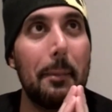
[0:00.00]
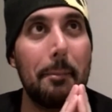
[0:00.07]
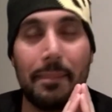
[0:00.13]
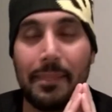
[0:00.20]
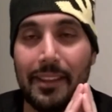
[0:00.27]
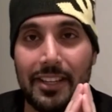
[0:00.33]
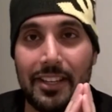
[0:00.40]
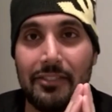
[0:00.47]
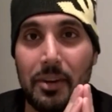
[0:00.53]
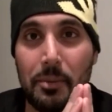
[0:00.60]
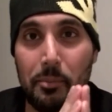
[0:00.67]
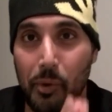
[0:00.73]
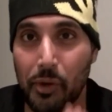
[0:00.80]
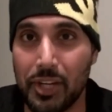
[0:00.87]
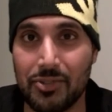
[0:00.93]
the different
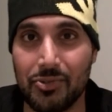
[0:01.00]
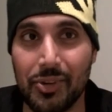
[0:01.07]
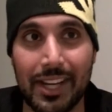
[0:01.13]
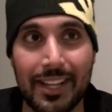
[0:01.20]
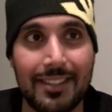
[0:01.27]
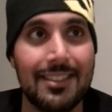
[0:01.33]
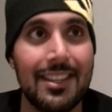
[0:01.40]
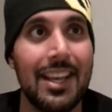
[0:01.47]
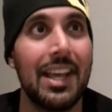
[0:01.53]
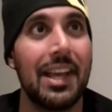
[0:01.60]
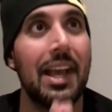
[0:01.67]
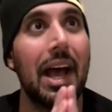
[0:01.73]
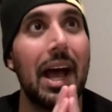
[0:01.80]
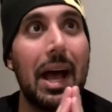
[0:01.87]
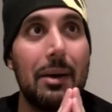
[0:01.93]
mortgage rates,
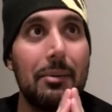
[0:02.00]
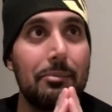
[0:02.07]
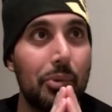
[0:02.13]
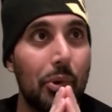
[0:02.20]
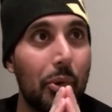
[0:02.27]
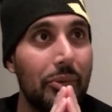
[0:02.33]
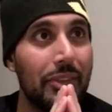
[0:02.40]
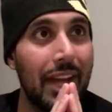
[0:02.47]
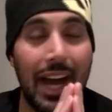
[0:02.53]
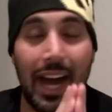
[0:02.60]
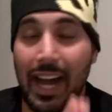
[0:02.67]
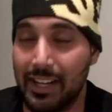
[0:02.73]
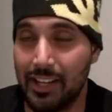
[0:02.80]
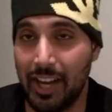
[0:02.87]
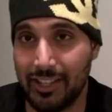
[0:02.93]
both
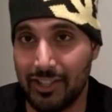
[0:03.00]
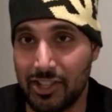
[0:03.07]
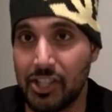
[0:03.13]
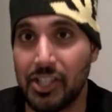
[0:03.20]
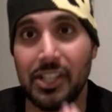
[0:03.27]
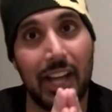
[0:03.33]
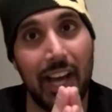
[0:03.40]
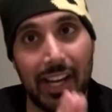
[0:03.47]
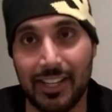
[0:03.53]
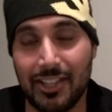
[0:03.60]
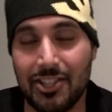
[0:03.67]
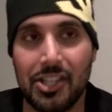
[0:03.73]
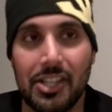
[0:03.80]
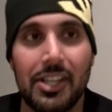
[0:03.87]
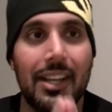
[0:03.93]
uninsured,
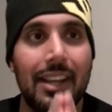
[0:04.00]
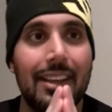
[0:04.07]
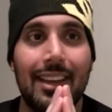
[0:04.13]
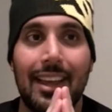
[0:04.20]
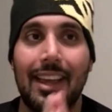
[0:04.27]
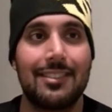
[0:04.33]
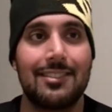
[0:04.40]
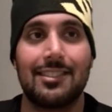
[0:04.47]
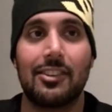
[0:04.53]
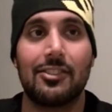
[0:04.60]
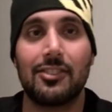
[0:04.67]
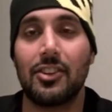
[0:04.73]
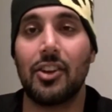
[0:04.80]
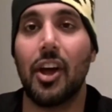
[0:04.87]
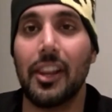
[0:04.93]
uninsured. There's
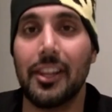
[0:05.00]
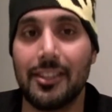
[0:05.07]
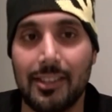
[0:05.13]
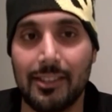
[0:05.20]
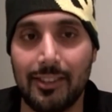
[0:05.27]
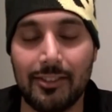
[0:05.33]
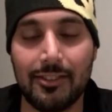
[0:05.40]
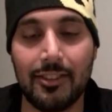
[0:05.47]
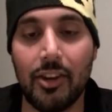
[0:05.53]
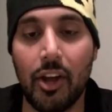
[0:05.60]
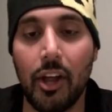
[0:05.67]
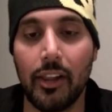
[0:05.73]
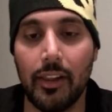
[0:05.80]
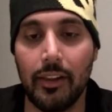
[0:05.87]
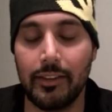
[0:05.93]
knowledge. There's
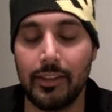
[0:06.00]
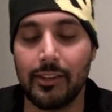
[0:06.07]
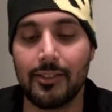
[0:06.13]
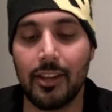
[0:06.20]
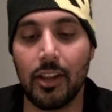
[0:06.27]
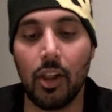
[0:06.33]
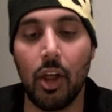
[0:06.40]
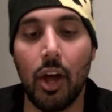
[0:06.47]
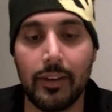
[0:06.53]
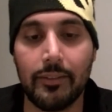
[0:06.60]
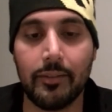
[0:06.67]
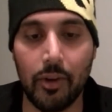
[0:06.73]
a lot of